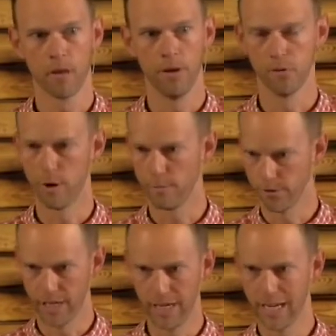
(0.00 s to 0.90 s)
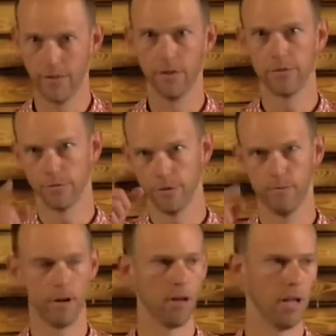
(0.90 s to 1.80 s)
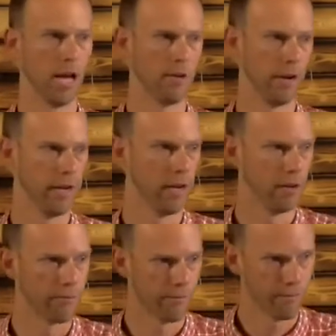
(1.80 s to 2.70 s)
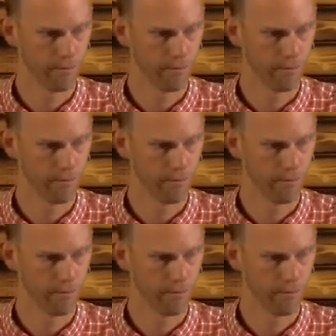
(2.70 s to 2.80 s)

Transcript: that is represented in this room and online right now.